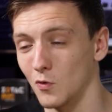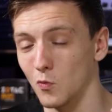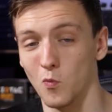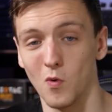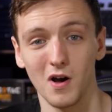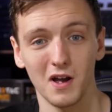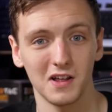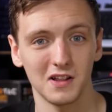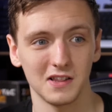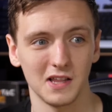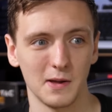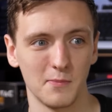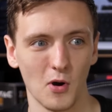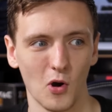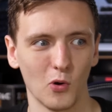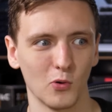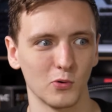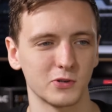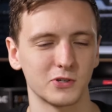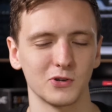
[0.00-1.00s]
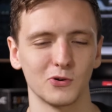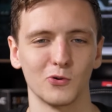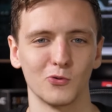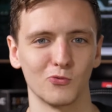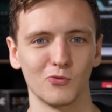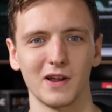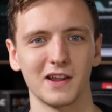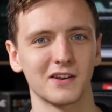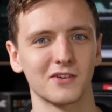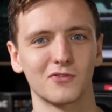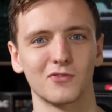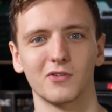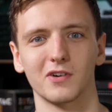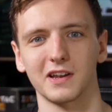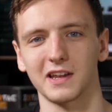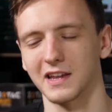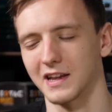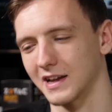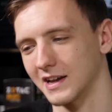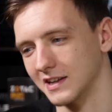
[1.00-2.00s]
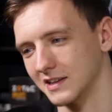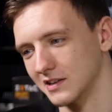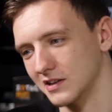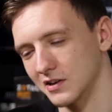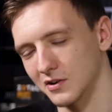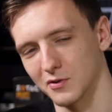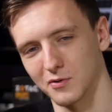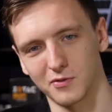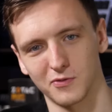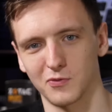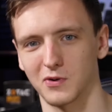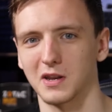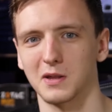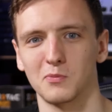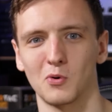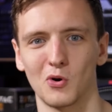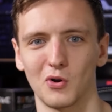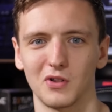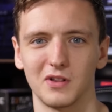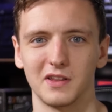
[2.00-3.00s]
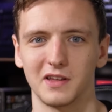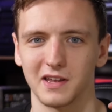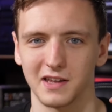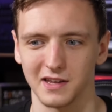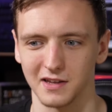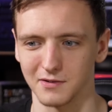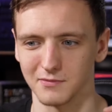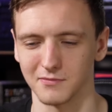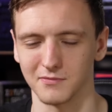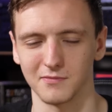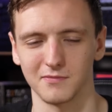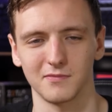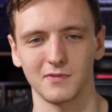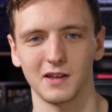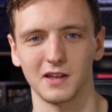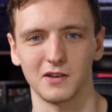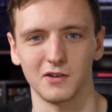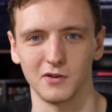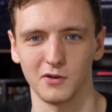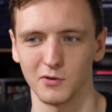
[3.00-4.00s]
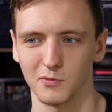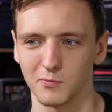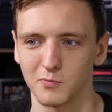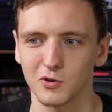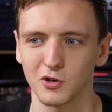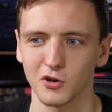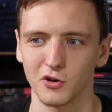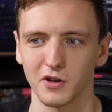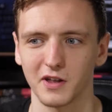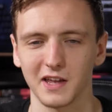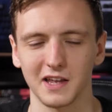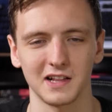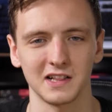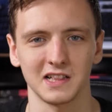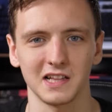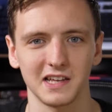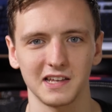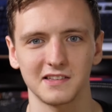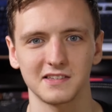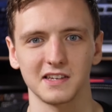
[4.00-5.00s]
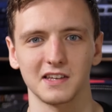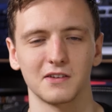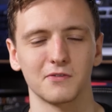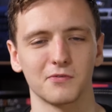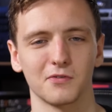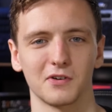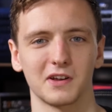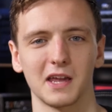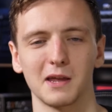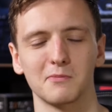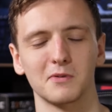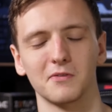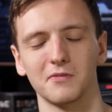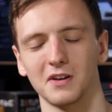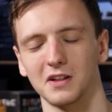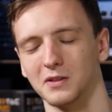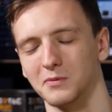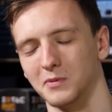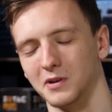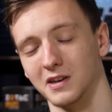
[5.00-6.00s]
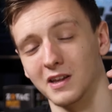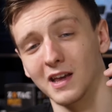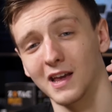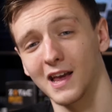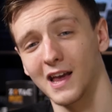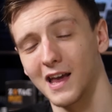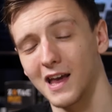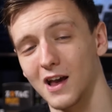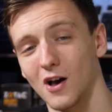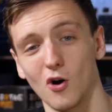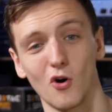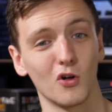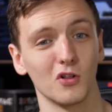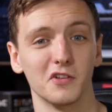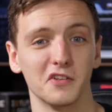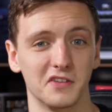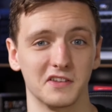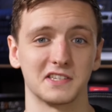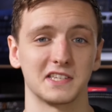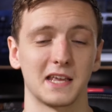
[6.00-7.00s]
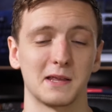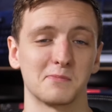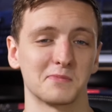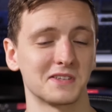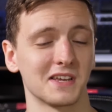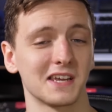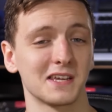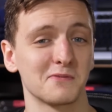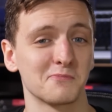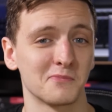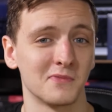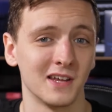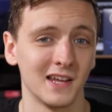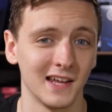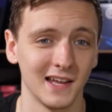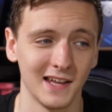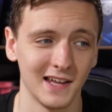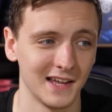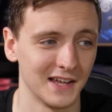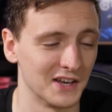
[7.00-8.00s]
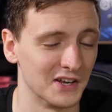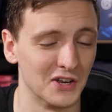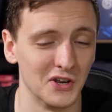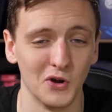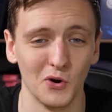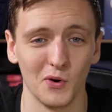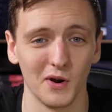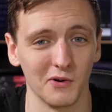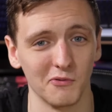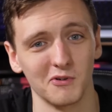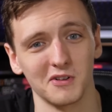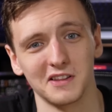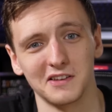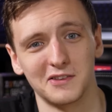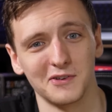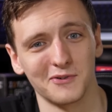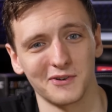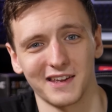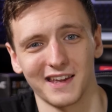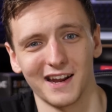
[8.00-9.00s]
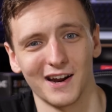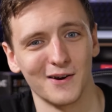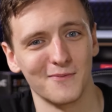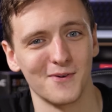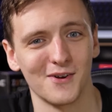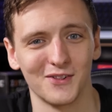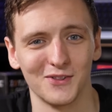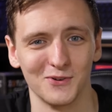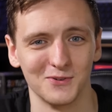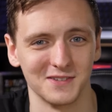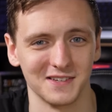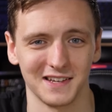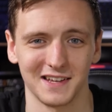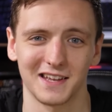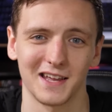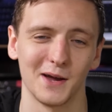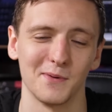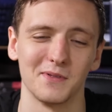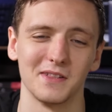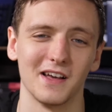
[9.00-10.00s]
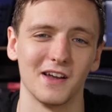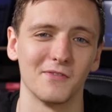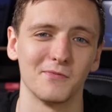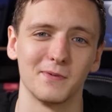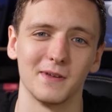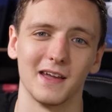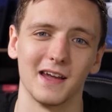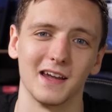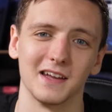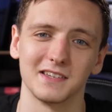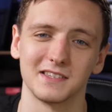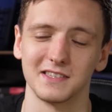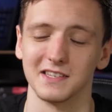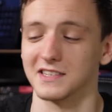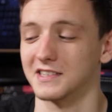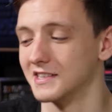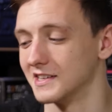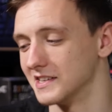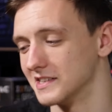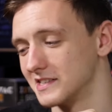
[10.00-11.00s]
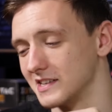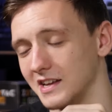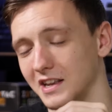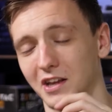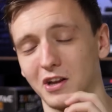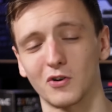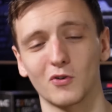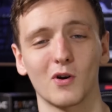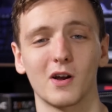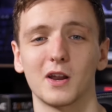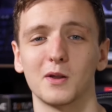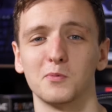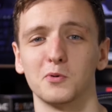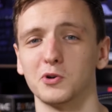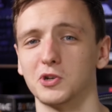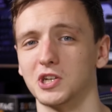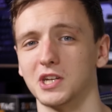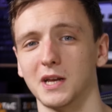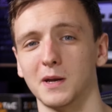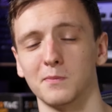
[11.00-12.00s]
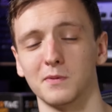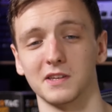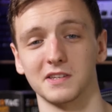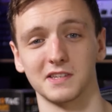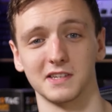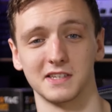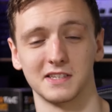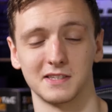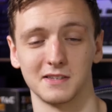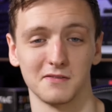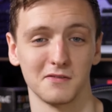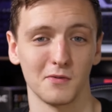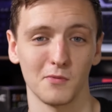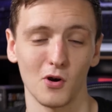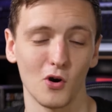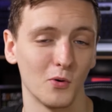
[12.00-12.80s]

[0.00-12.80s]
while I'm also rendering and, you know, 3D modeling and, I don't know, cooking lighting for game development all at the same time? no, I really don't care about losing a couple FPS. This is an incredible chip. This is uh,